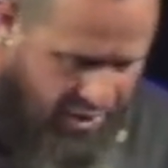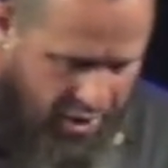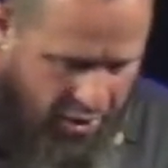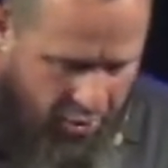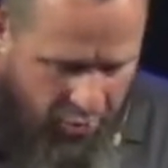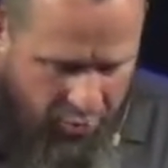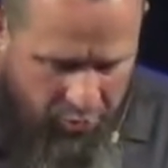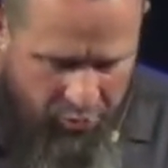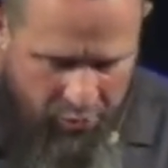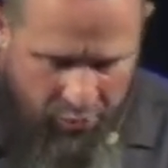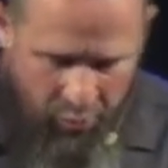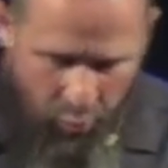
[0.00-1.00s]
he said, You
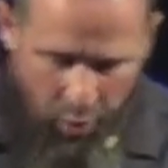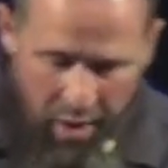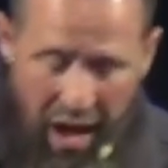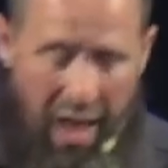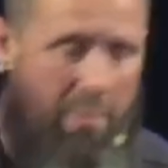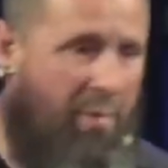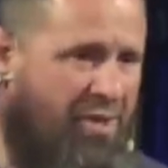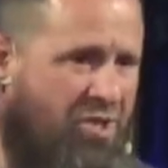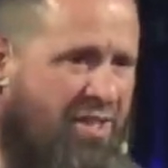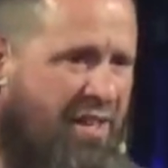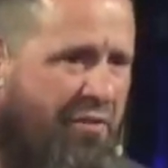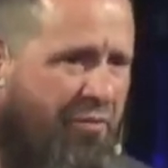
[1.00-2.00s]
know, we're
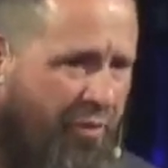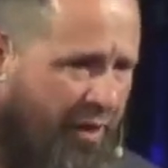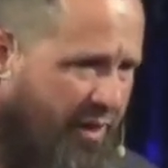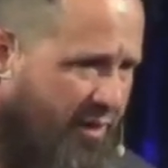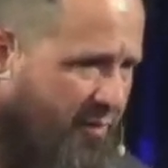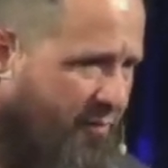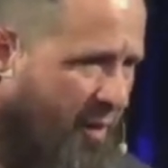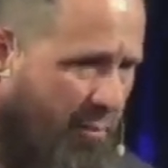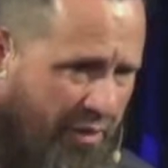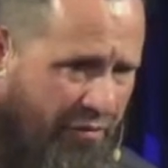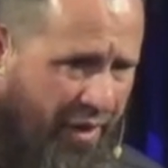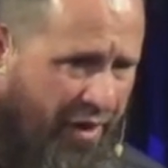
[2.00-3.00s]
not much different
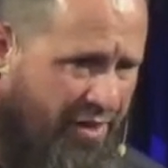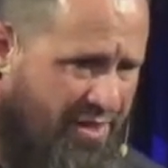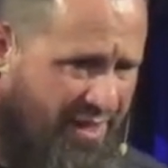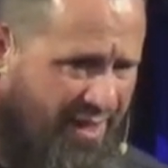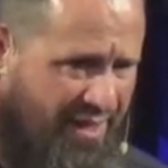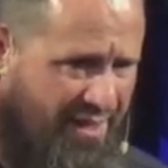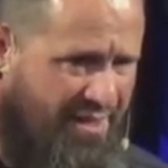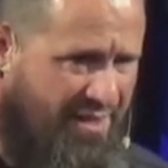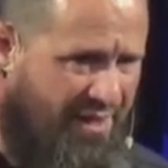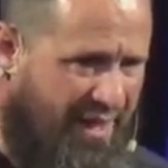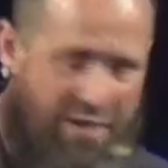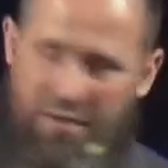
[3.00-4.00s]
from the
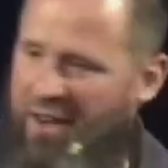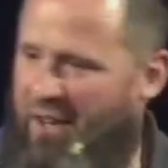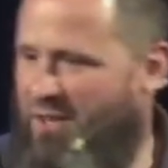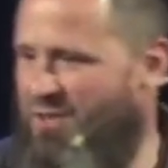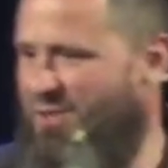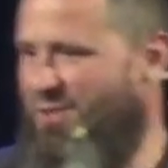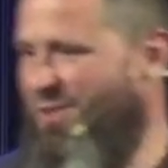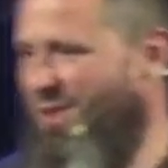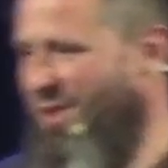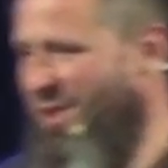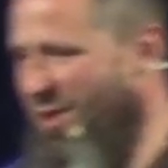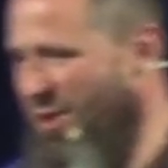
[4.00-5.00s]
Pharisees, even
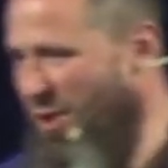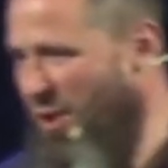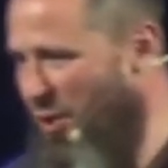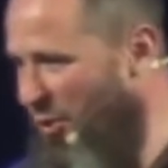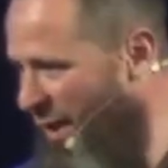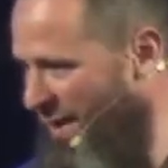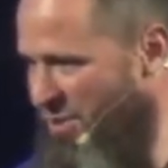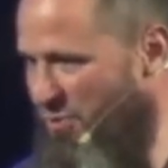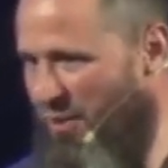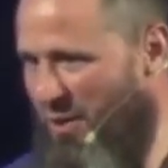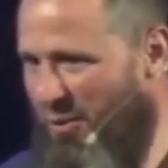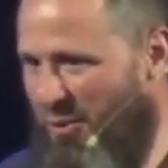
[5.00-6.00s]
as a
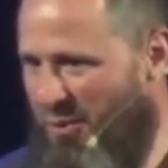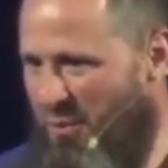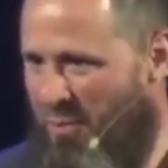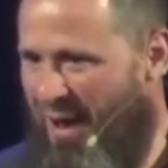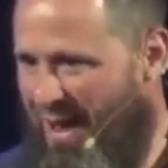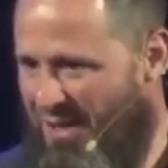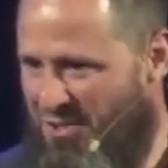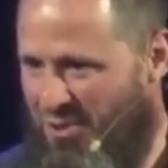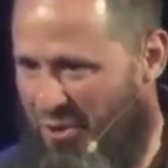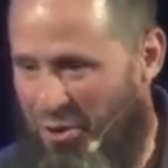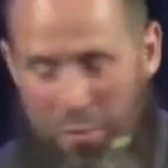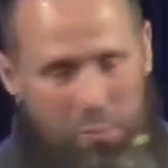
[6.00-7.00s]
grace filled
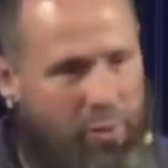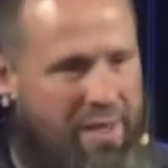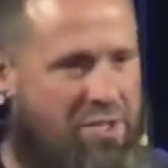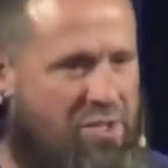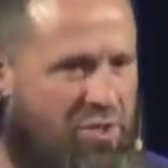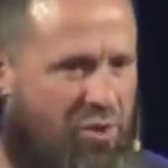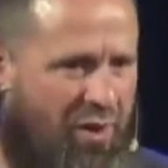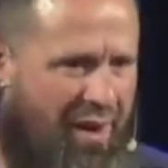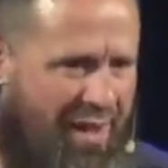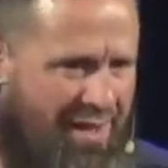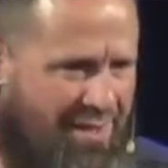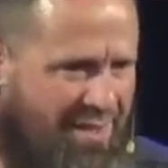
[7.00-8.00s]
pastor who
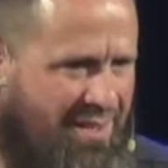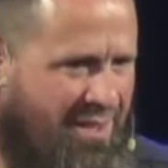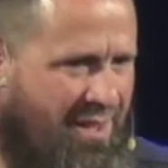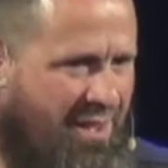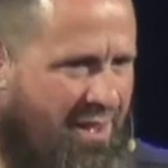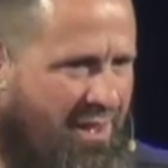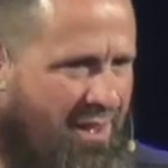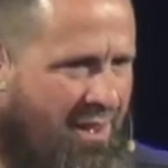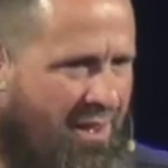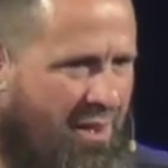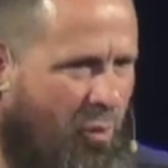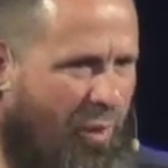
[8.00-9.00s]
preaches grace.
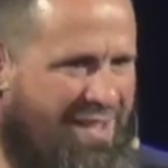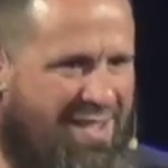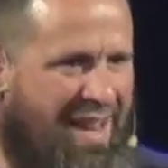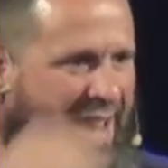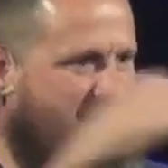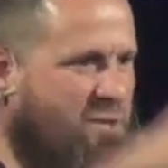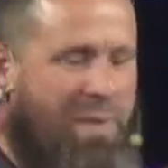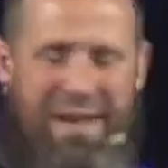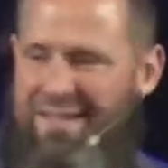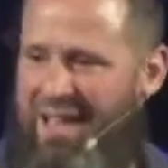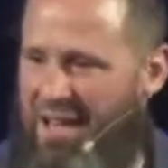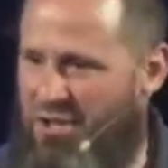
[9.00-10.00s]
We set
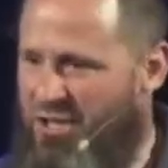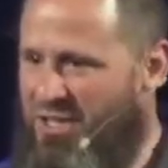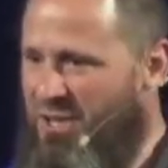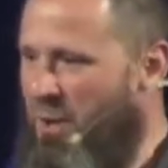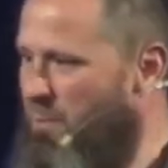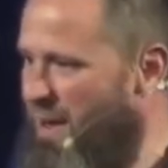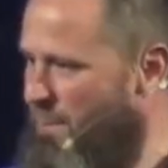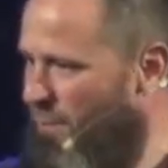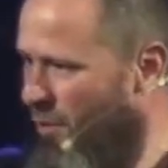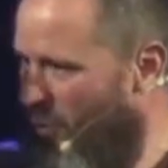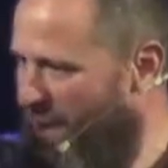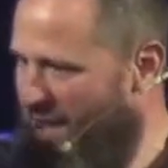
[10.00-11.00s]
expectations on
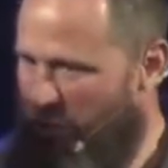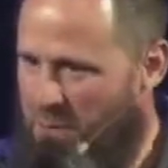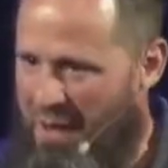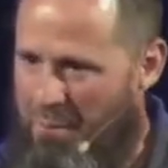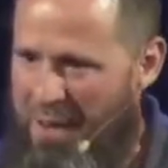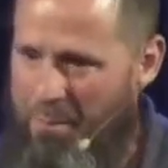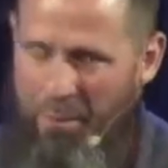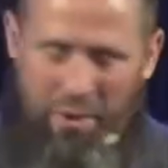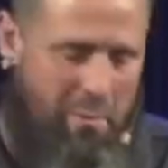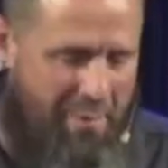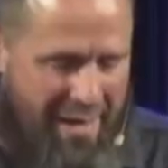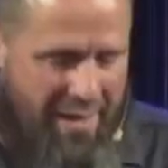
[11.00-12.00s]
people and we expect
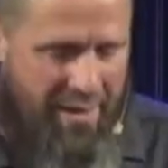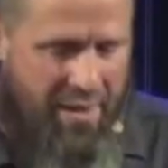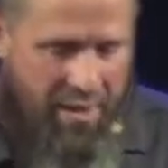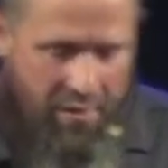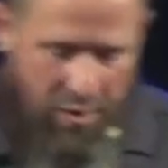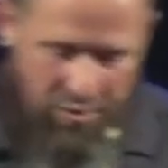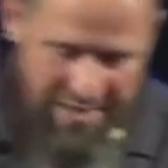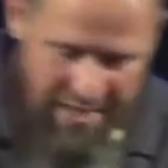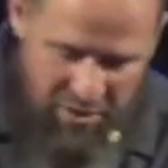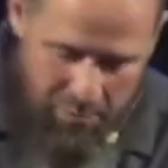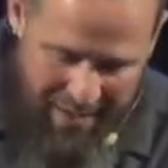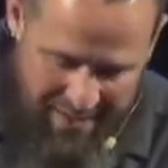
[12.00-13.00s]
people to meet
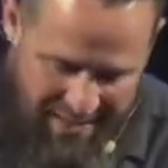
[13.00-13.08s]
those